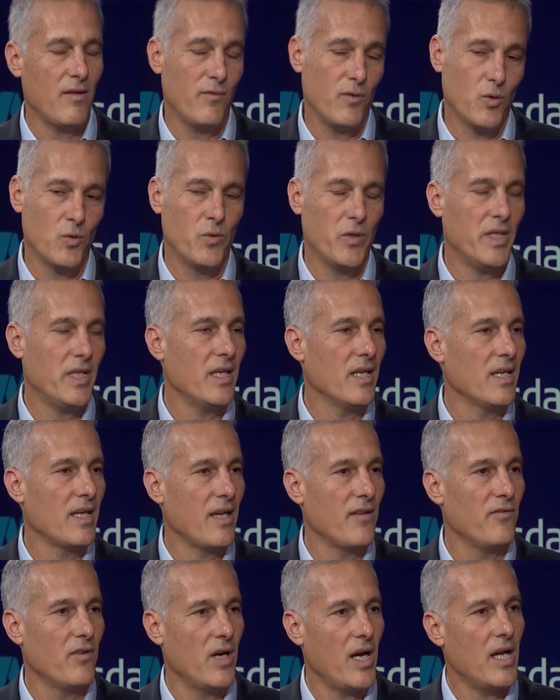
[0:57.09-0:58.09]
for treating
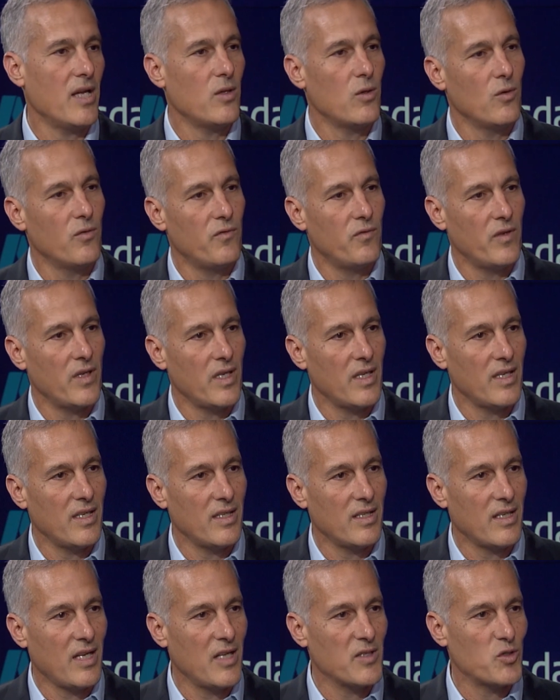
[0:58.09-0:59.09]
a variety of
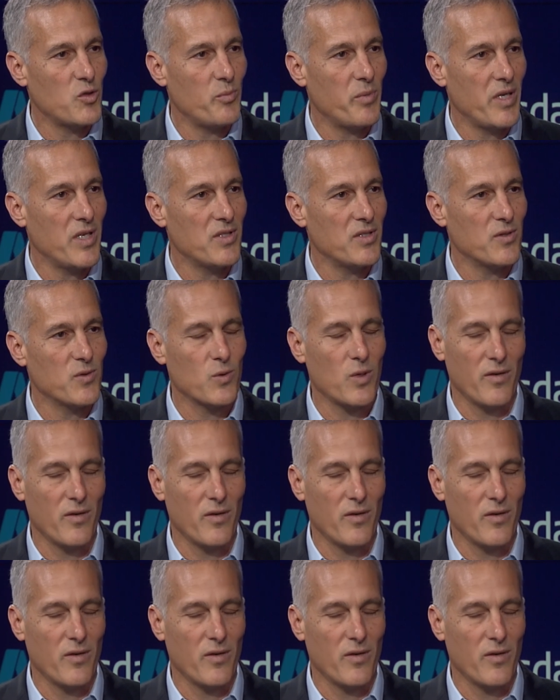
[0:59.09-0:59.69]
cancer patients.